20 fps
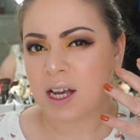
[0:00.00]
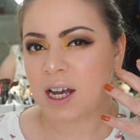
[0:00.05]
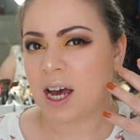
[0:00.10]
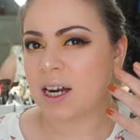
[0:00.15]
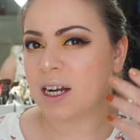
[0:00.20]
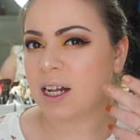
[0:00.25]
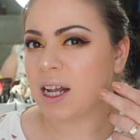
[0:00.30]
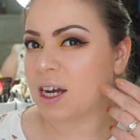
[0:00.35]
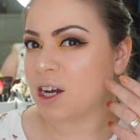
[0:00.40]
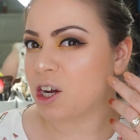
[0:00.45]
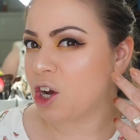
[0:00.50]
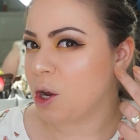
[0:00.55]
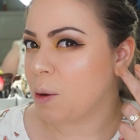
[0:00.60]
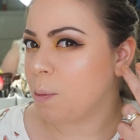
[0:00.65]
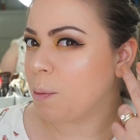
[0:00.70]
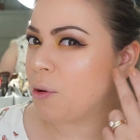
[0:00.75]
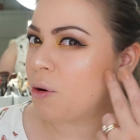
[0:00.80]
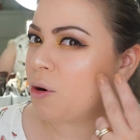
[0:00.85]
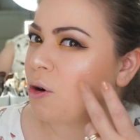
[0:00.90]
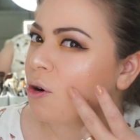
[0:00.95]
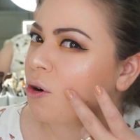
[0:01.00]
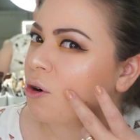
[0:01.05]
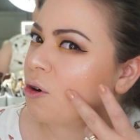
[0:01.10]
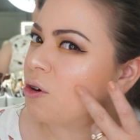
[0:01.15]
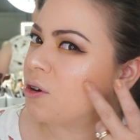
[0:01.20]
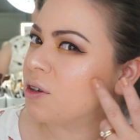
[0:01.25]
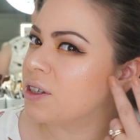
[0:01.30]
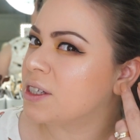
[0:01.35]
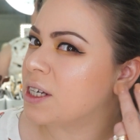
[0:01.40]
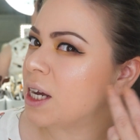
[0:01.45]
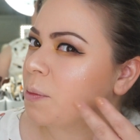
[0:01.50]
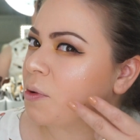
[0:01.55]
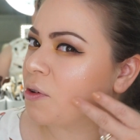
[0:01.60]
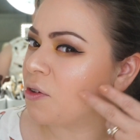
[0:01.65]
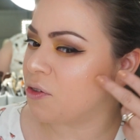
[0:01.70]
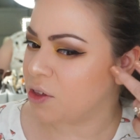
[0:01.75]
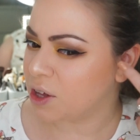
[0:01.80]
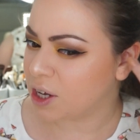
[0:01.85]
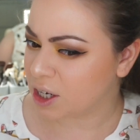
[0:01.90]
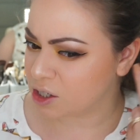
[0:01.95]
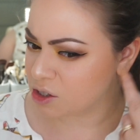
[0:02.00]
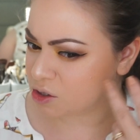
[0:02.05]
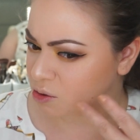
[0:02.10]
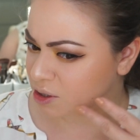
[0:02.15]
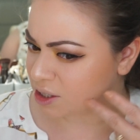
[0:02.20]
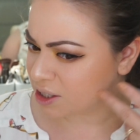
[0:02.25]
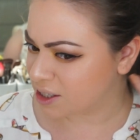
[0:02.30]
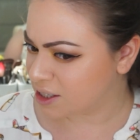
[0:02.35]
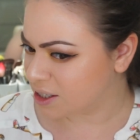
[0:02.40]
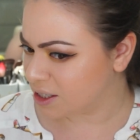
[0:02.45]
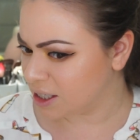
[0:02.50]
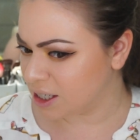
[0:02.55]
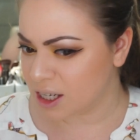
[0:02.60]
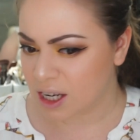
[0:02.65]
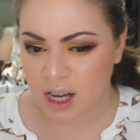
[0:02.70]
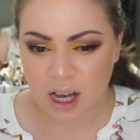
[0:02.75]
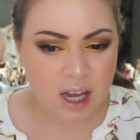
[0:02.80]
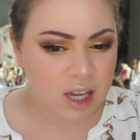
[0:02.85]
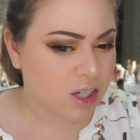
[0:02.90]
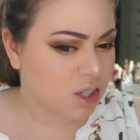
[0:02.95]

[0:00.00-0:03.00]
kind of like a pearl type of thing, as you can see.